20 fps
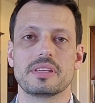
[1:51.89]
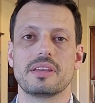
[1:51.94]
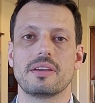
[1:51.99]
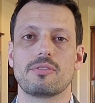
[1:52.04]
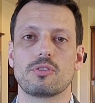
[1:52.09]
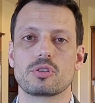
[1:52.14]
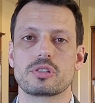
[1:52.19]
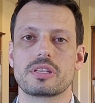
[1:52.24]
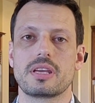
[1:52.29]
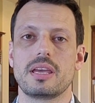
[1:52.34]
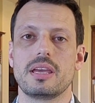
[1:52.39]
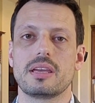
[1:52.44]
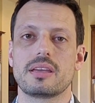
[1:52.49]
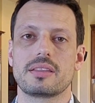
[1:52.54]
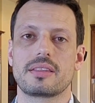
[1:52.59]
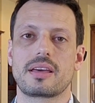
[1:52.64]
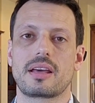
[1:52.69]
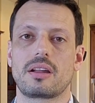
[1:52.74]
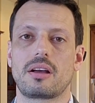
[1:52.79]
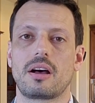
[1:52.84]
Give or take,
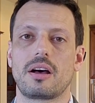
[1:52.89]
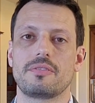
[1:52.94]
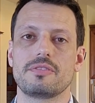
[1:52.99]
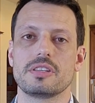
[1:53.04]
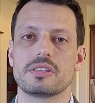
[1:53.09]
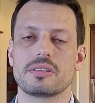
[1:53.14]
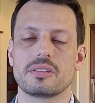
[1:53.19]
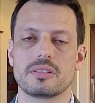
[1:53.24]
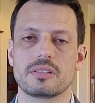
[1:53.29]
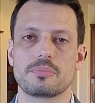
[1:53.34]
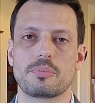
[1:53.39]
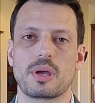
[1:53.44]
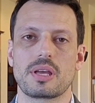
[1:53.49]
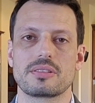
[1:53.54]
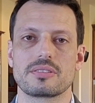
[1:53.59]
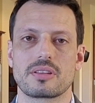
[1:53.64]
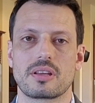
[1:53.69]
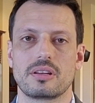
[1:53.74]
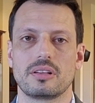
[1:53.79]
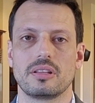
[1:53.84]
and that obviously
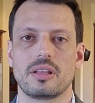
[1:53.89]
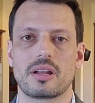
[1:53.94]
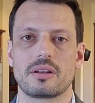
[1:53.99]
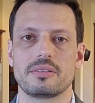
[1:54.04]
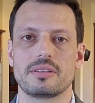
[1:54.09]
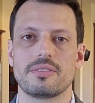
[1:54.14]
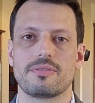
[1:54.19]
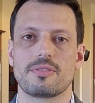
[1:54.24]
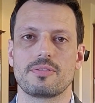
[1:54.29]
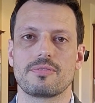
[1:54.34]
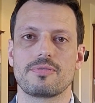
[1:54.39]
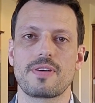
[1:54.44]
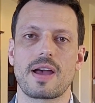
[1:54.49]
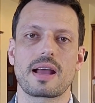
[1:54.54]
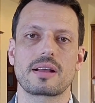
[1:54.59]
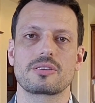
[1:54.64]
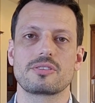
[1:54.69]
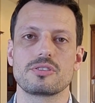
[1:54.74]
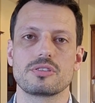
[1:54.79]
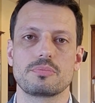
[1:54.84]
depends on a lot of different
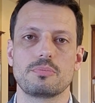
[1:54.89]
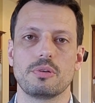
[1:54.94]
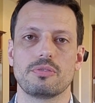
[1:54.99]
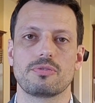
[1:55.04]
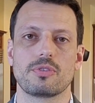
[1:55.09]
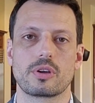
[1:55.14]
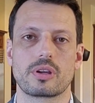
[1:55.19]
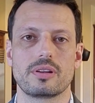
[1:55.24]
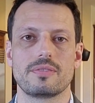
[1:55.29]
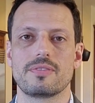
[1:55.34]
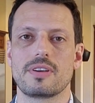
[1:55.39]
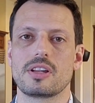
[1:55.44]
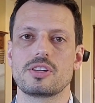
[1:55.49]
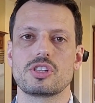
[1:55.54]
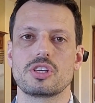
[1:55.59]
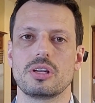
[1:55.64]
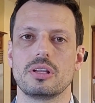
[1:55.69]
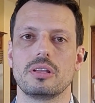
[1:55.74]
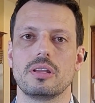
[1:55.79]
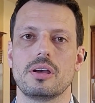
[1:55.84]
factors, but for
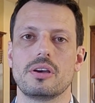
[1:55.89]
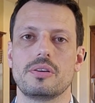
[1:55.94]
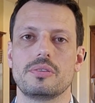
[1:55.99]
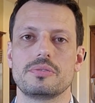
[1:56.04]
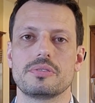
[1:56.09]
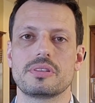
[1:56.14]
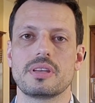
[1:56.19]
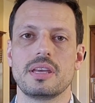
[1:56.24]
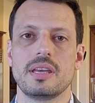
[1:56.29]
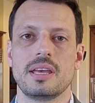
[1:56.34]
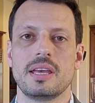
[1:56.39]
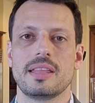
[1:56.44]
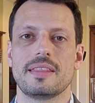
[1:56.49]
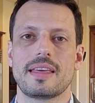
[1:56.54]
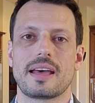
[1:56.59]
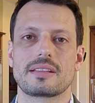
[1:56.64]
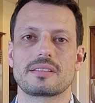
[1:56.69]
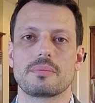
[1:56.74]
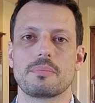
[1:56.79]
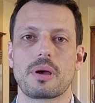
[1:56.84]
conventional loans,
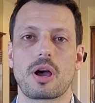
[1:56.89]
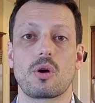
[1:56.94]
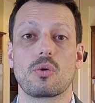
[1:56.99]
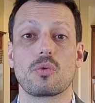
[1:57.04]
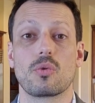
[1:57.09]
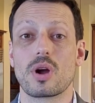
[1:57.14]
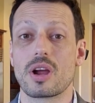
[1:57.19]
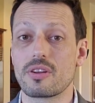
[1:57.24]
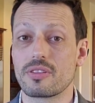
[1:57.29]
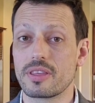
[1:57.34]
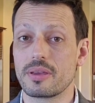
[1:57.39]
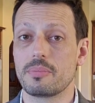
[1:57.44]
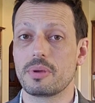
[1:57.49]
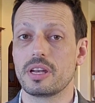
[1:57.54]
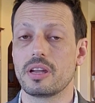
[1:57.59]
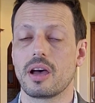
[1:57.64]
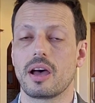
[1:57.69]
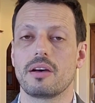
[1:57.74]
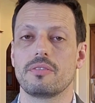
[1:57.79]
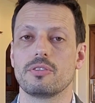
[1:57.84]
that's about where they've
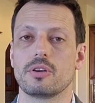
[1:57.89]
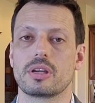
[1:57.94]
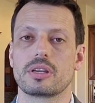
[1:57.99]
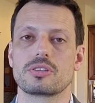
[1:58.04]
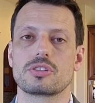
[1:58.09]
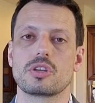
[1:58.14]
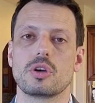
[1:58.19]
been hovering.